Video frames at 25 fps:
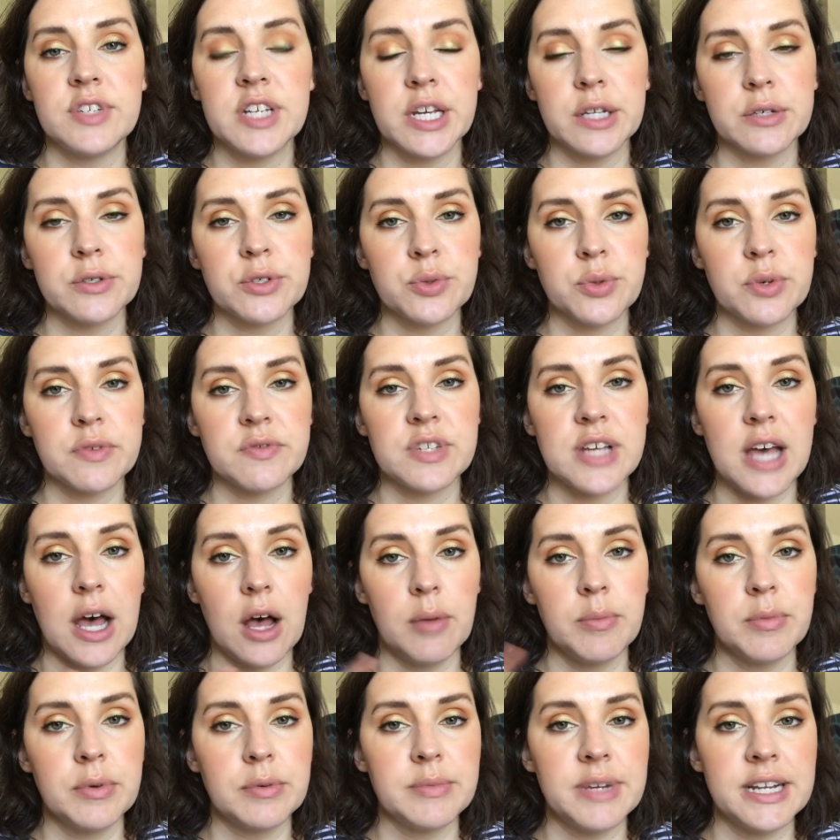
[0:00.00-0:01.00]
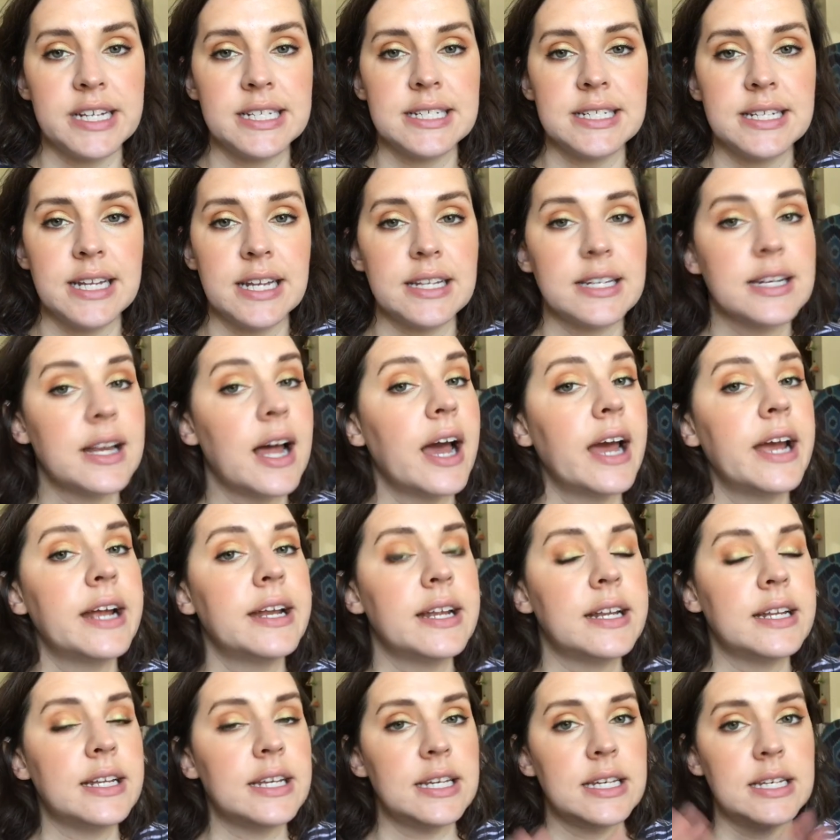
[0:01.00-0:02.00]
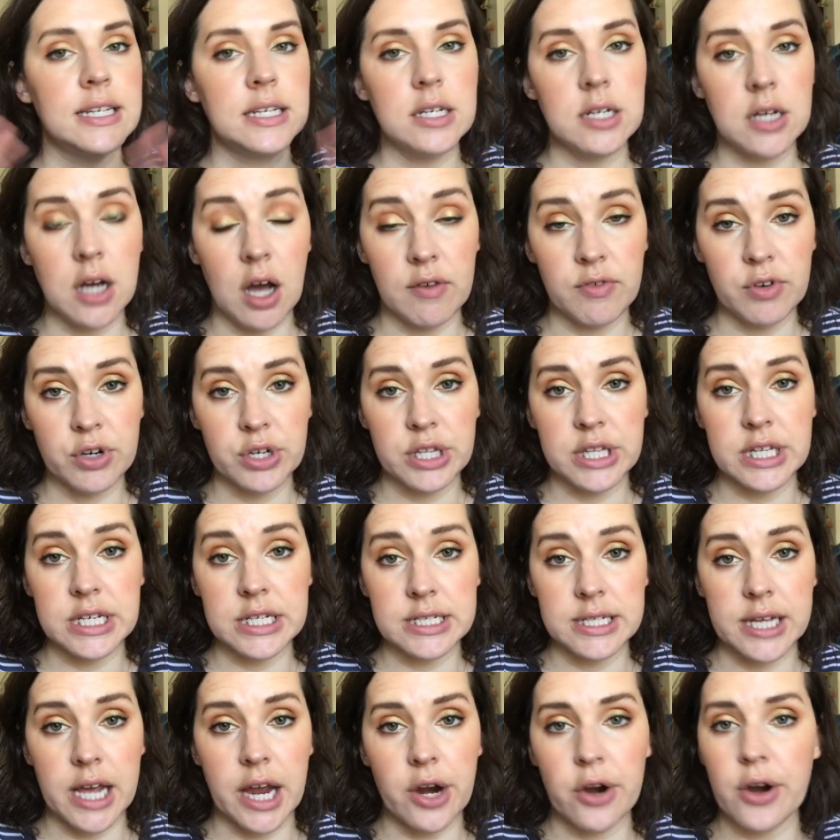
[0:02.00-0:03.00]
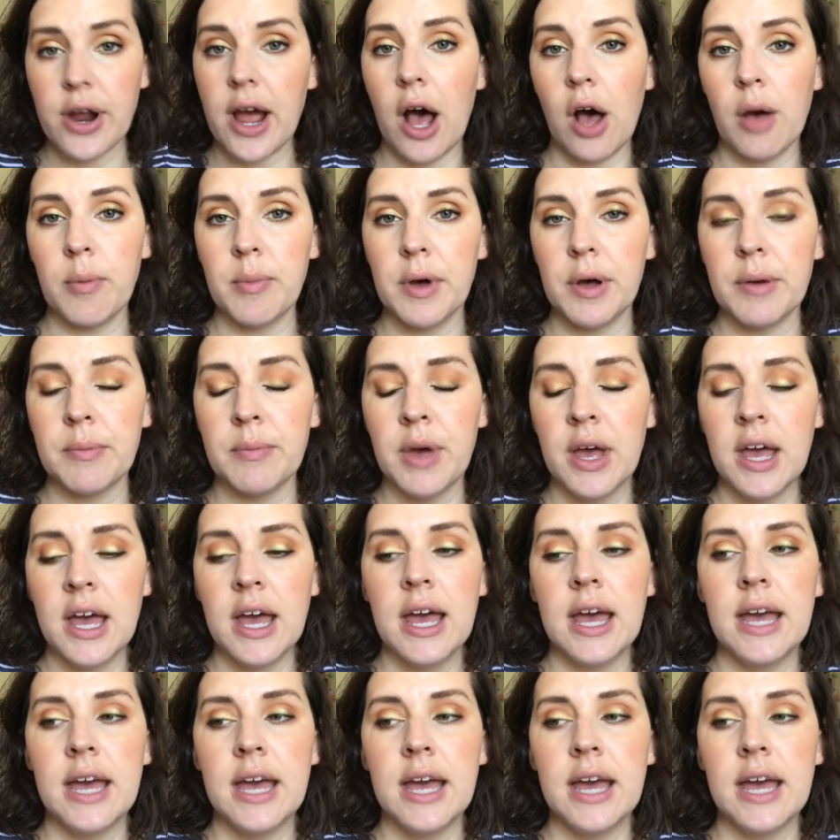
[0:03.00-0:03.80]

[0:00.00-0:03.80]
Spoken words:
Taylor Swift's album 1989, and he covered the entire album.